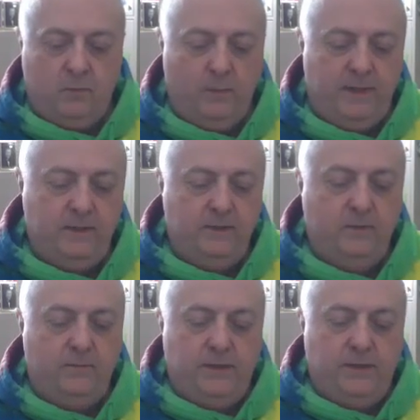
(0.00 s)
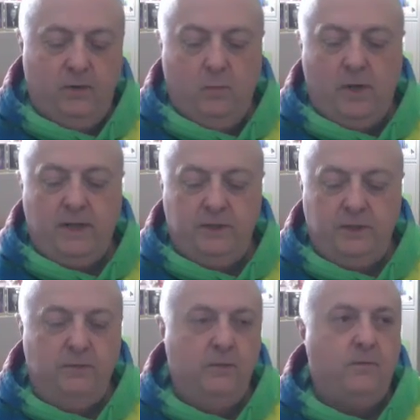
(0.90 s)
what we can do for you. What can you
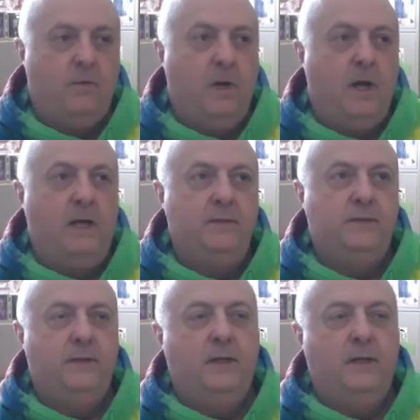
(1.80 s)
do for us?